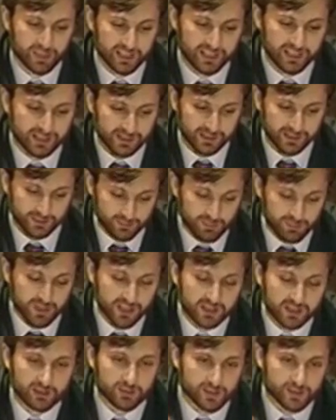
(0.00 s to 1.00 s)
begin
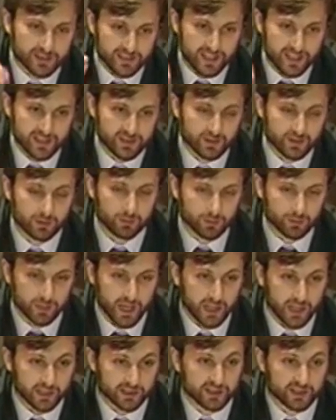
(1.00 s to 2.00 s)
to assess the
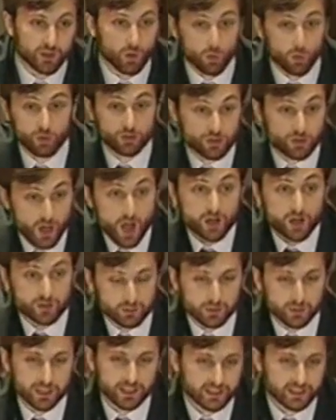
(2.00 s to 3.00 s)
reality or
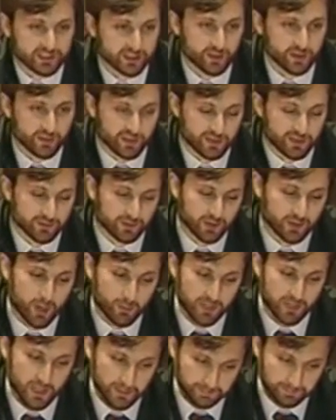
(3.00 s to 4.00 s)
non-reality of these
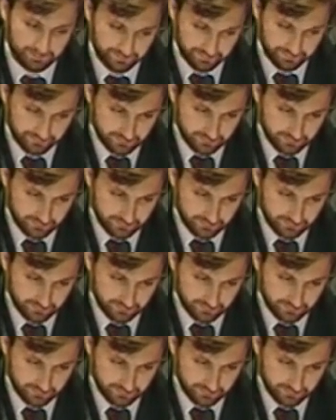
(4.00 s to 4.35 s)
phenomena.